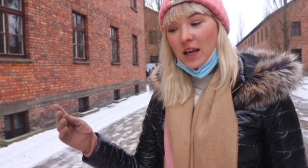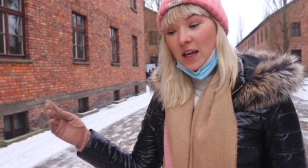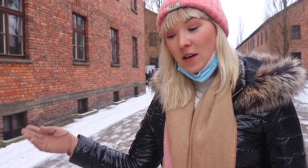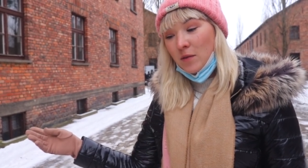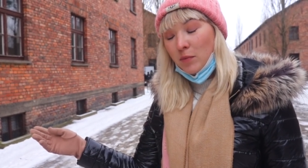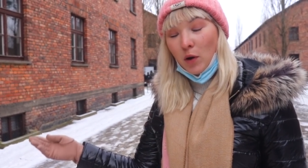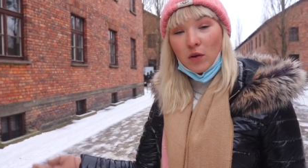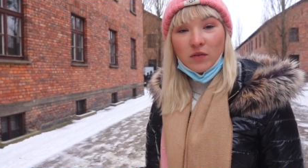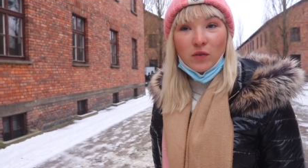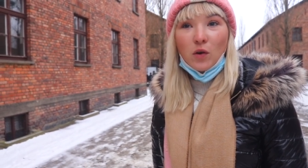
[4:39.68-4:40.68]
In
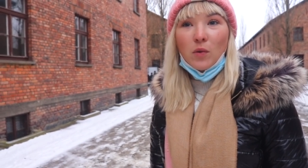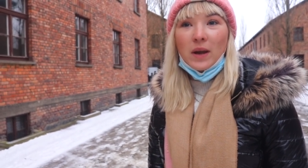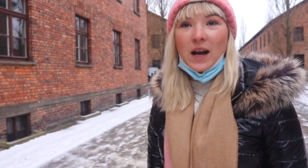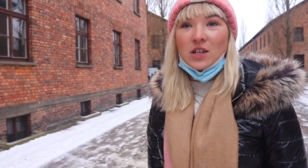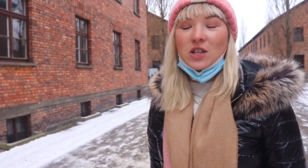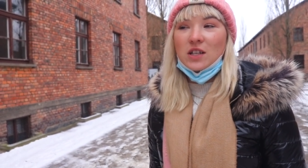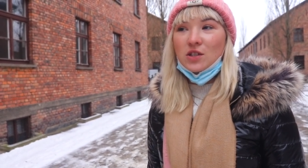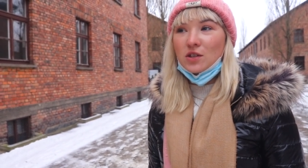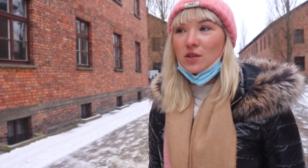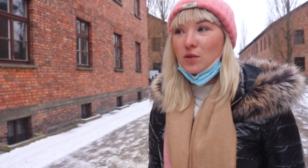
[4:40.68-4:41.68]
block 4 we actually
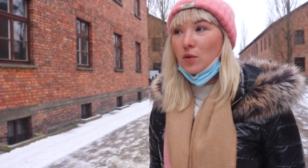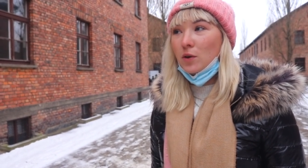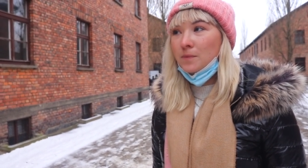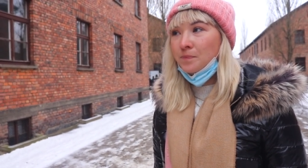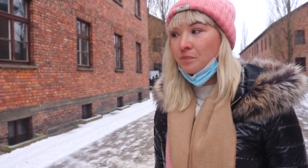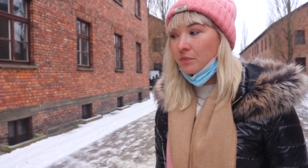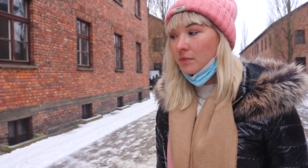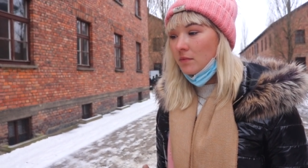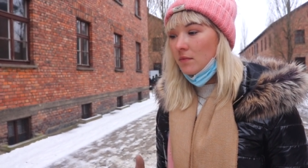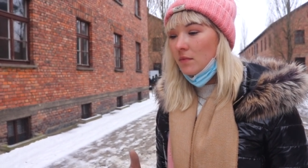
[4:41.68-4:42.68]
just saw
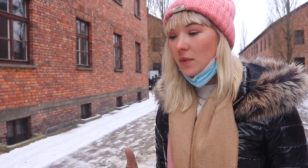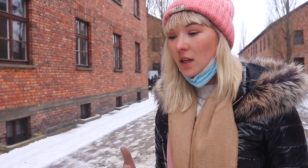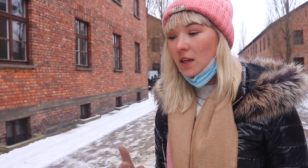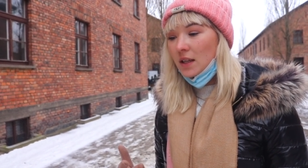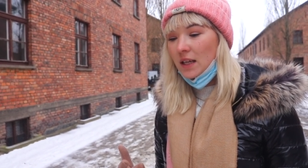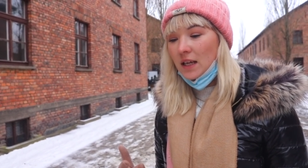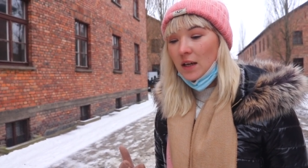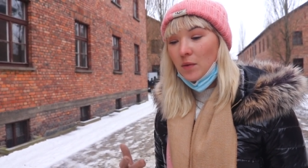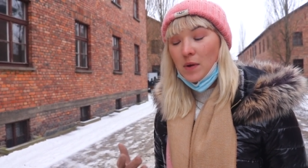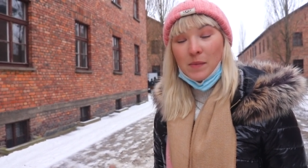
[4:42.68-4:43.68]

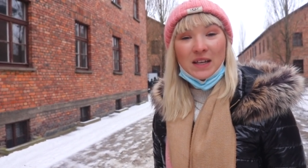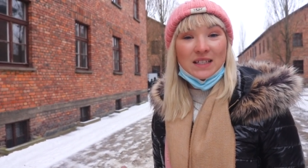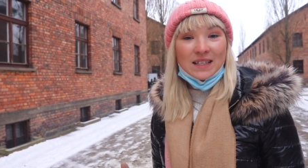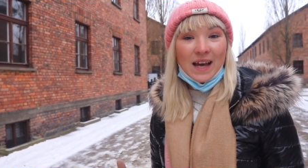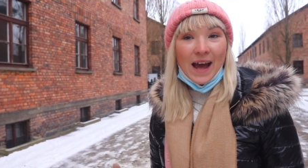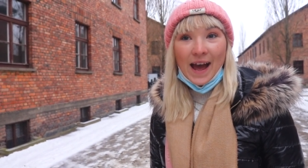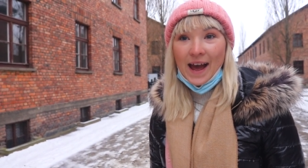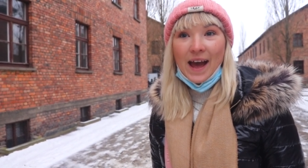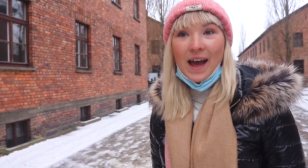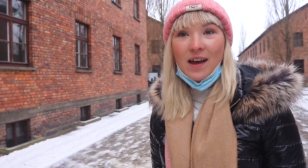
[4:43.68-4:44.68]
the women's
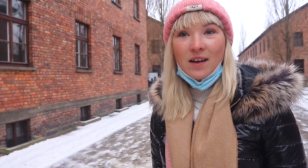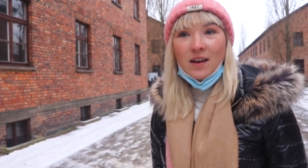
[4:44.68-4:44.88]
hair.